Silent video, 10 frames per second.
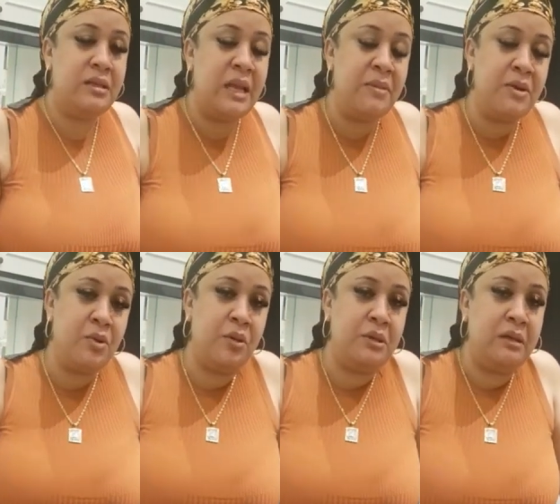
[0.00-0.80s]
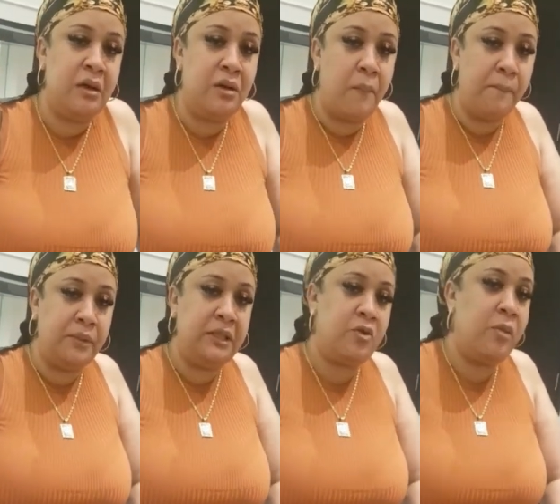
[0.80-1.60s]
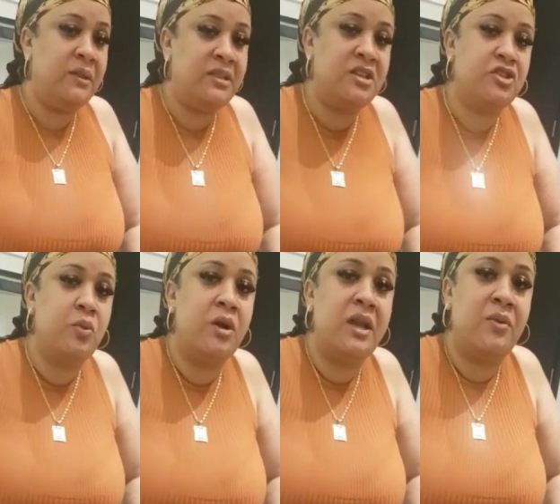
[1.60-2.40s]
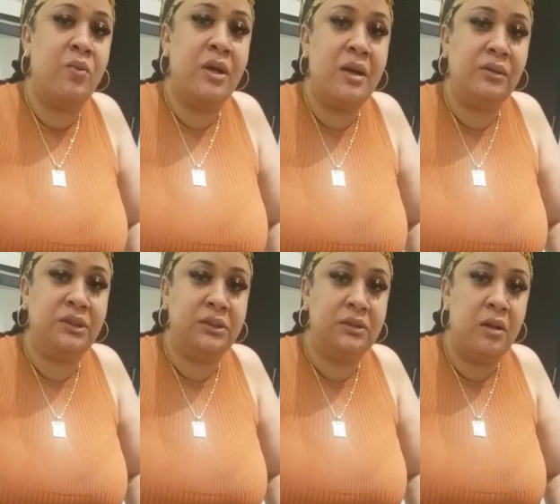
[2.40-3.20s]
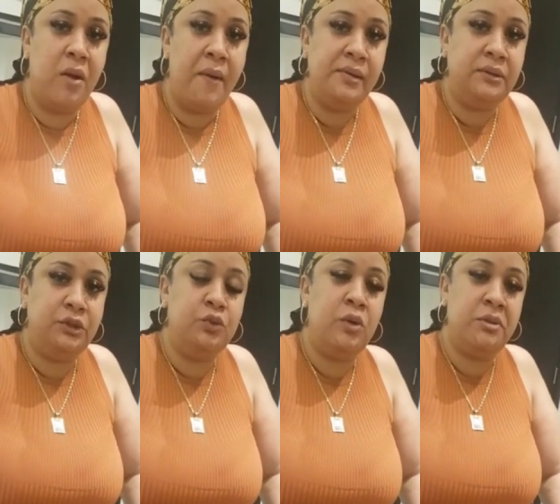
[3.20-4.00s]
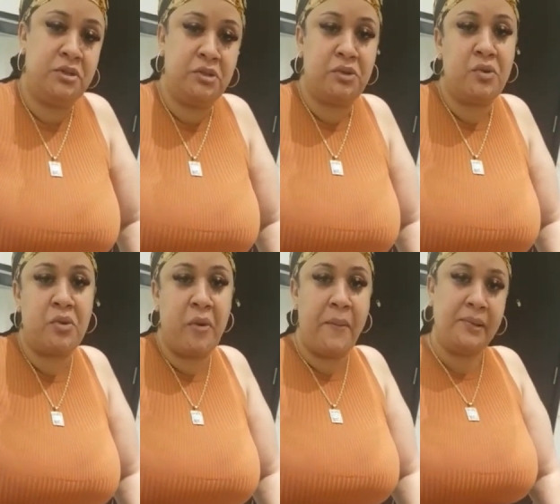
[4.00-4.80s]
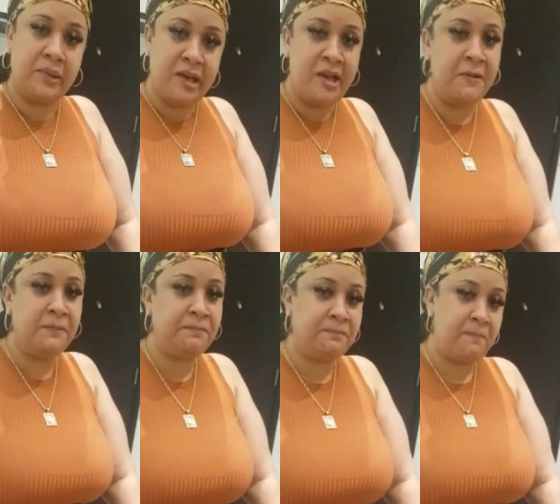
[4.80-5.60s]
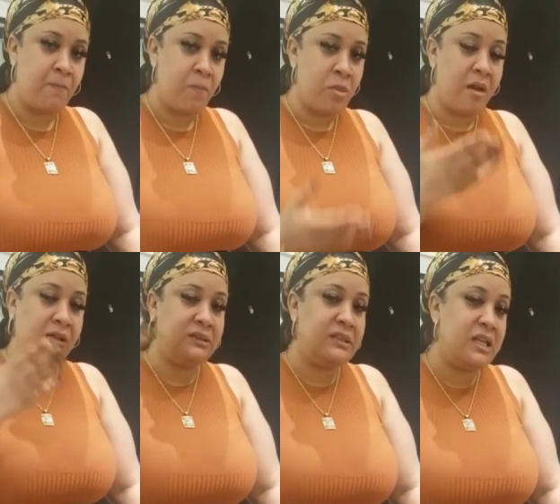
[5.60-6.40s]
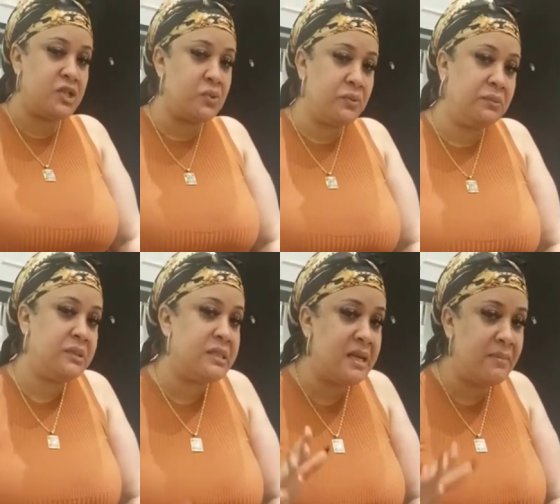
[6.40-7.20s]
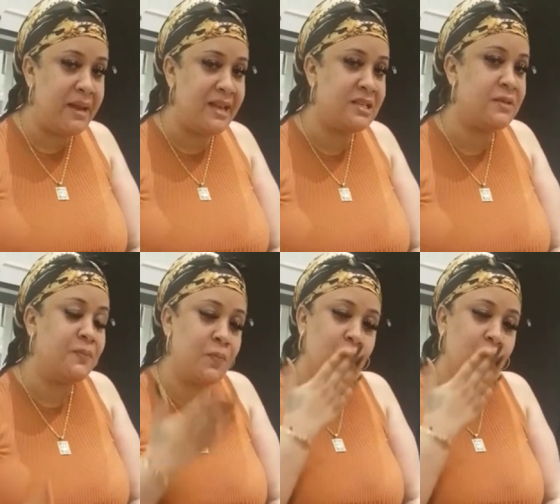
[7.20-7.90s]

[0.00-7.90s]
Let me know in the comment section what else you want me to cook. Okay? Stay tuned. Stay blessed.